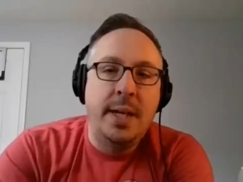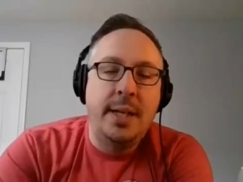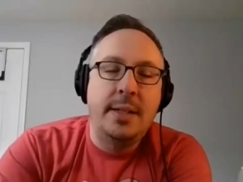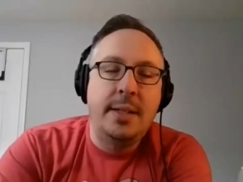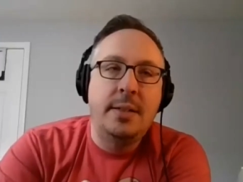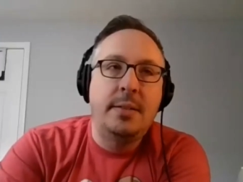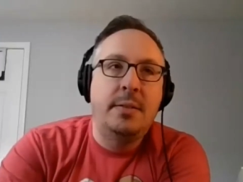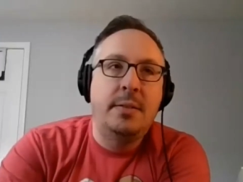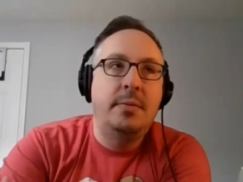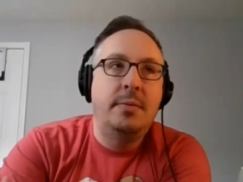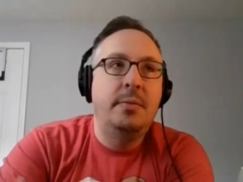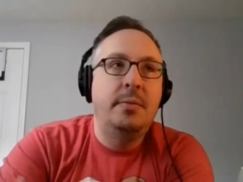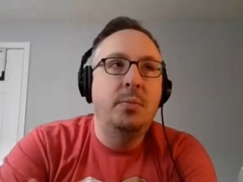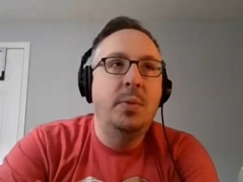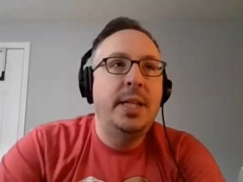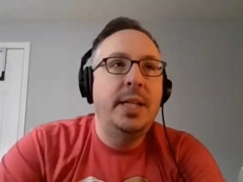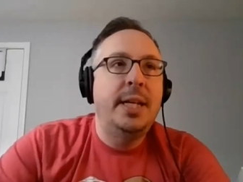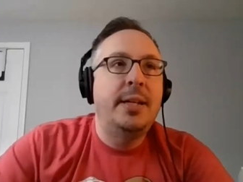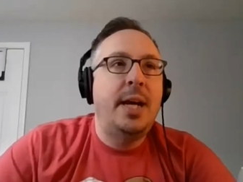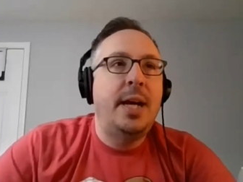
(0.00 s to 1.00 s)
that
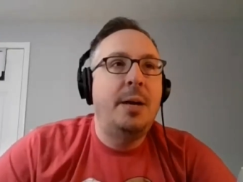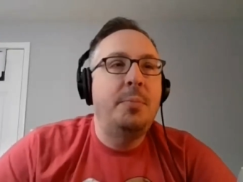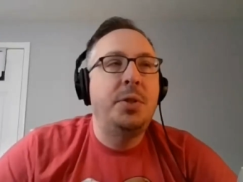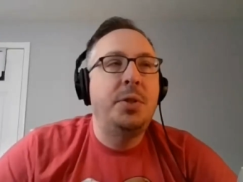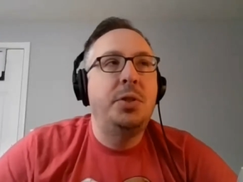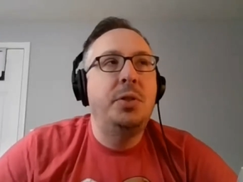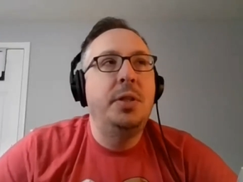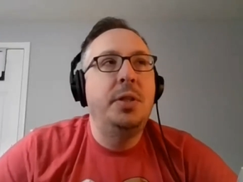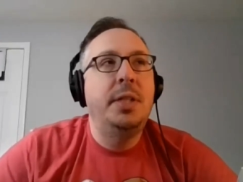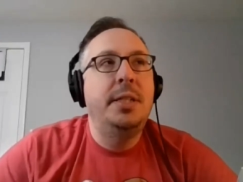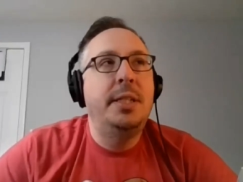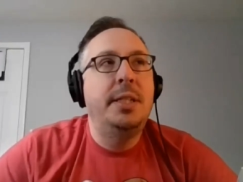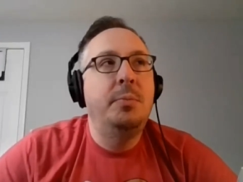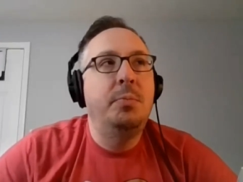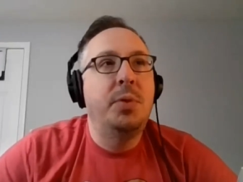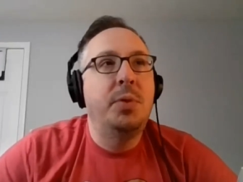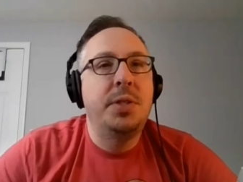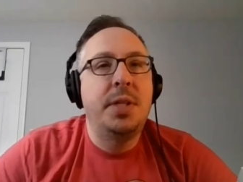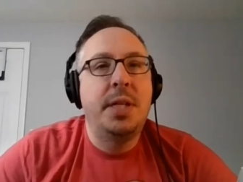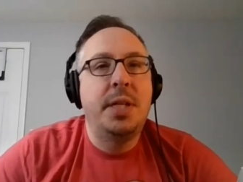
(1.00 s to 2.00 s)
opportunity did
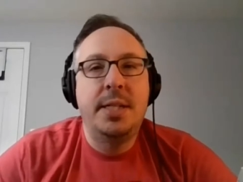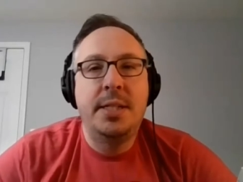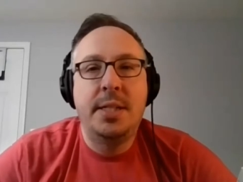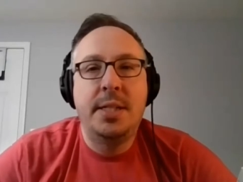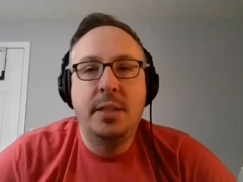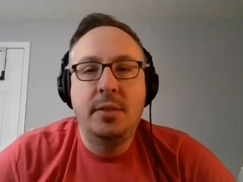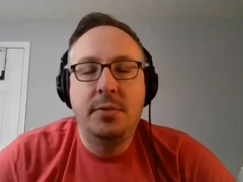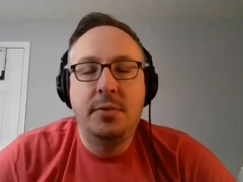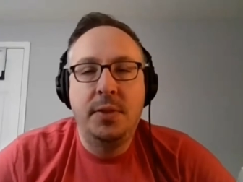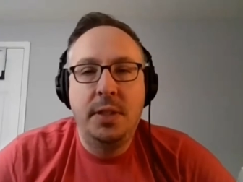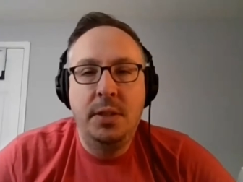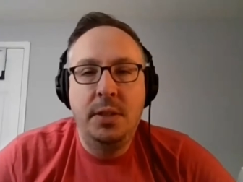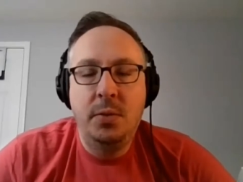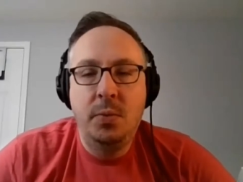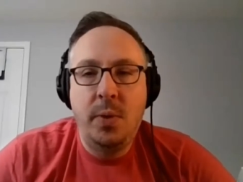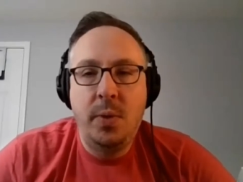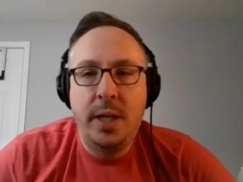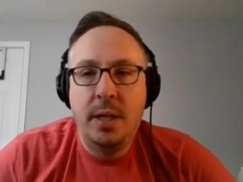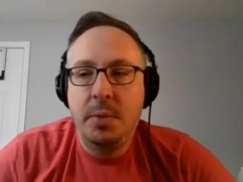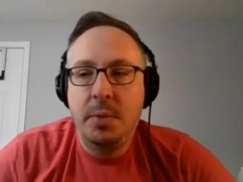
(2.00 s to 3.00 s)
present itself, and you
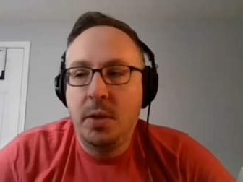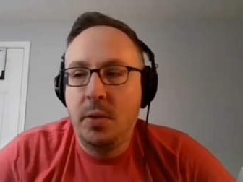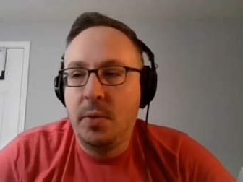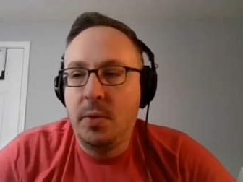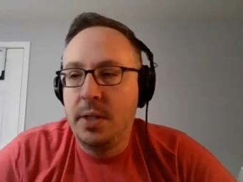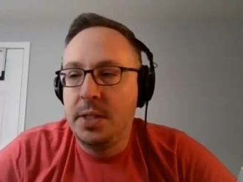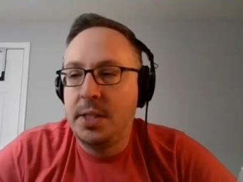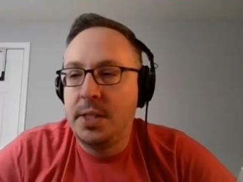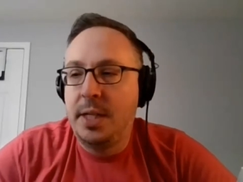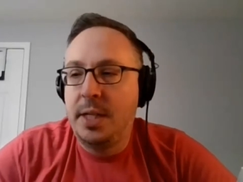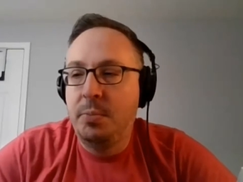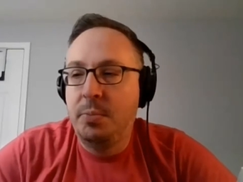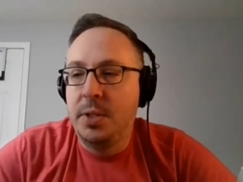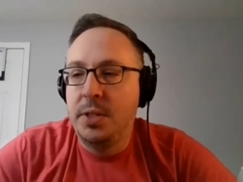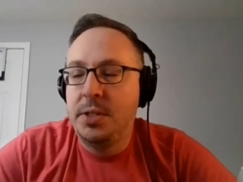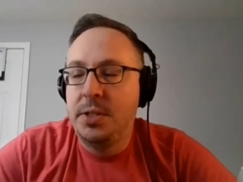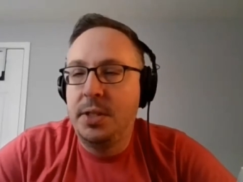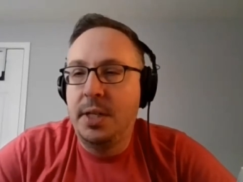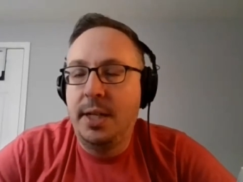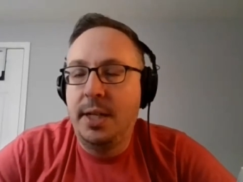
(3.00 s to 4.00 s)
wind up going to
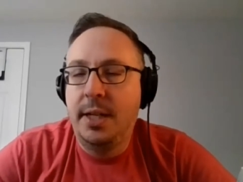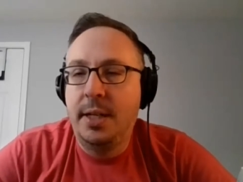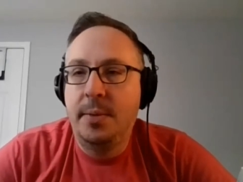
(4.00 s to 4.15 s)
Cyprus,